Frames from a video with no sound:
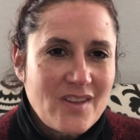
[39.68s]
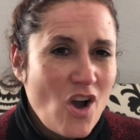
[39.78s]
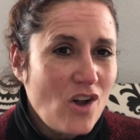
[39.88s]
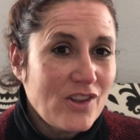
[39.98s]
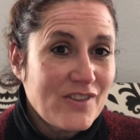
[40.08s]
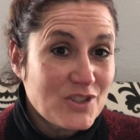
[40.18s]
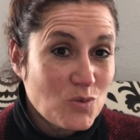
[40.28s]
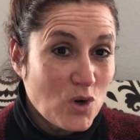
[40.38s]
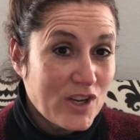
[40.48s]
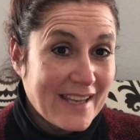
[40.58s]
all of this
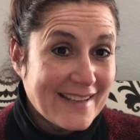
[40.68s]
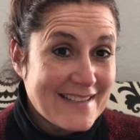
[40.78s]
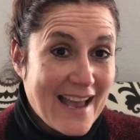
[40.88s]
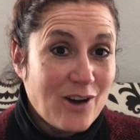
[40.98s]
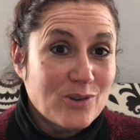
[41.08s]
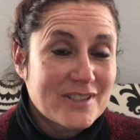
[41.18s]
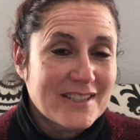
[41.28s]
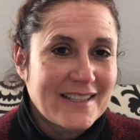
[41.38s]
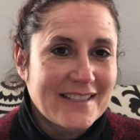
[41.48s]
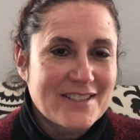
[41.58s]
work gets out
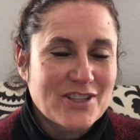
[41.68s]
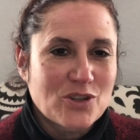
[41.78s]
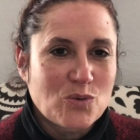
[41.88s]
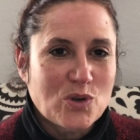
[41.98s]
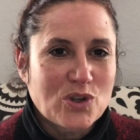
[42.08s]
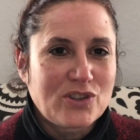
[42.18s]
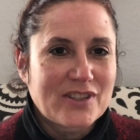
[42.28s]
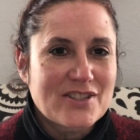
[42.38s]
into the world.